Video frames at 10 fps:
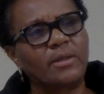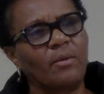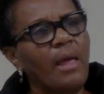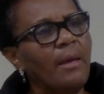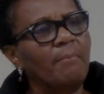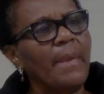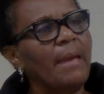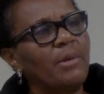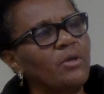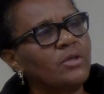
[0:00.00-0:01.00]
So all
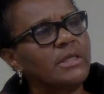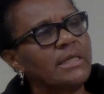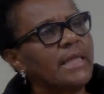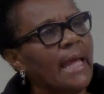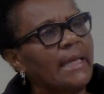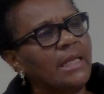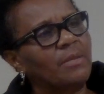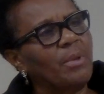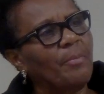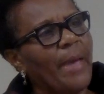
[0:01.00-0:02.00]
maybe right. you see things need
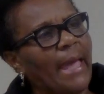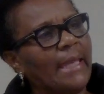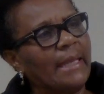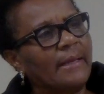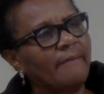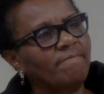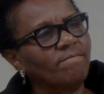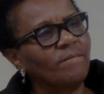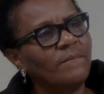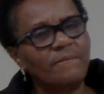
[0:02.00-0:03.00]
to be painted.
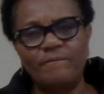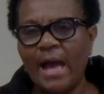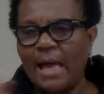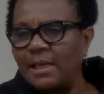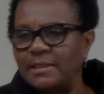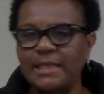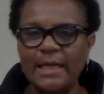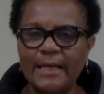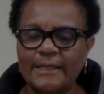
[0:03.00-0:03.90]
Yes, yes. Volunteer.